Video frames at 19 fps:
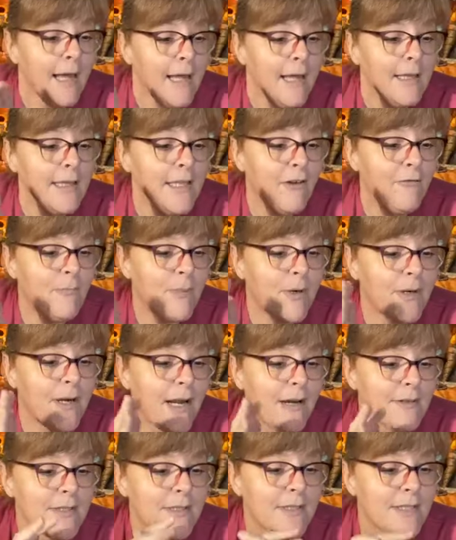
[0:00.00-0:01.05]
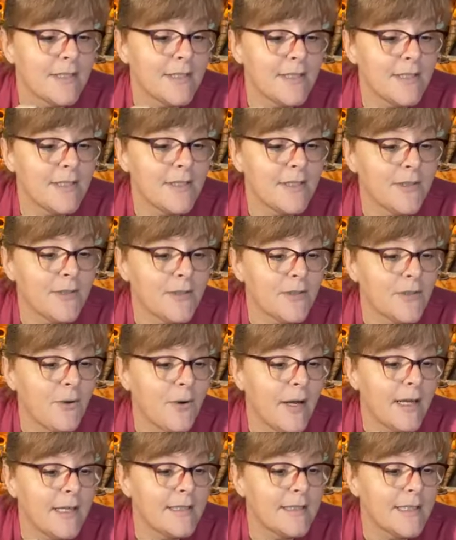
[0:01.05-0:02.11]
You love birdhouses until
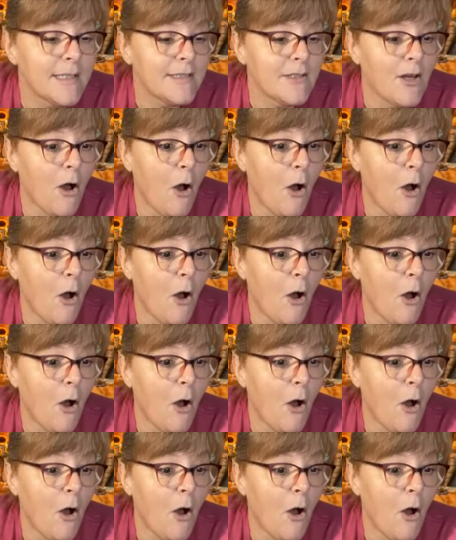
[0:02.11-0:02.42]
twice I saw.